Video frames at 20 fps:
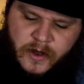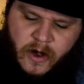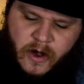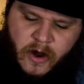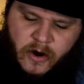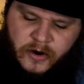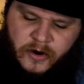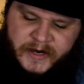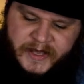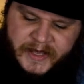
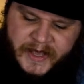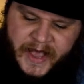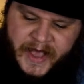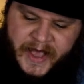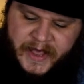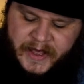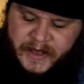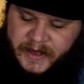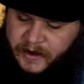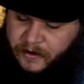
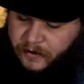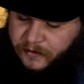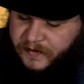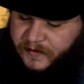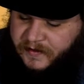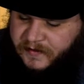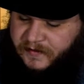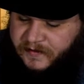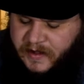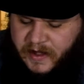RDA here
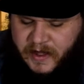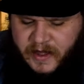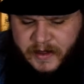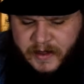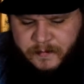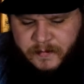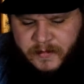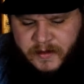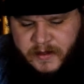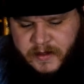this
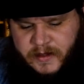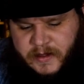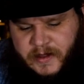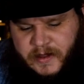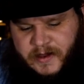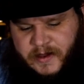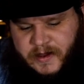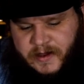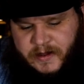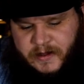time.
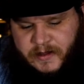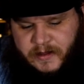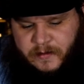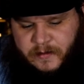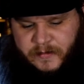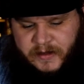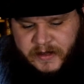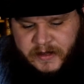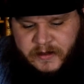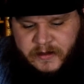Let
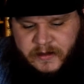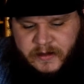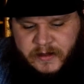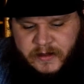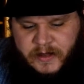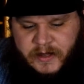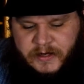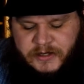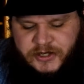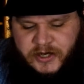me
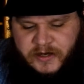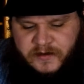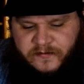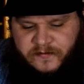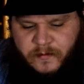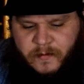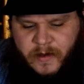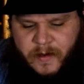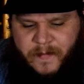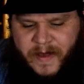adjust
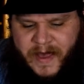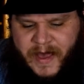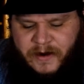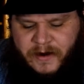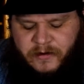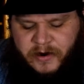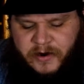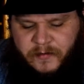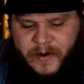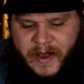for my
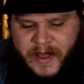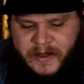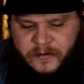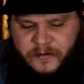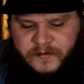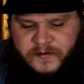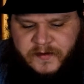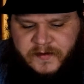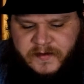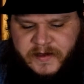battery rattle
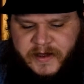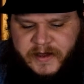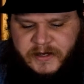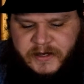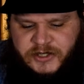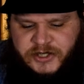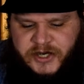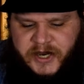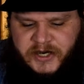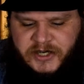since I
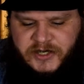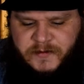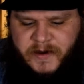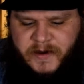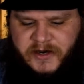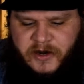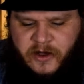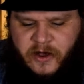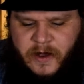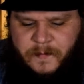changed my
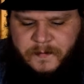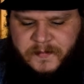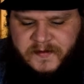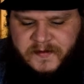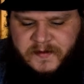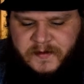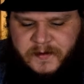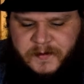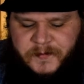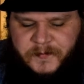tops.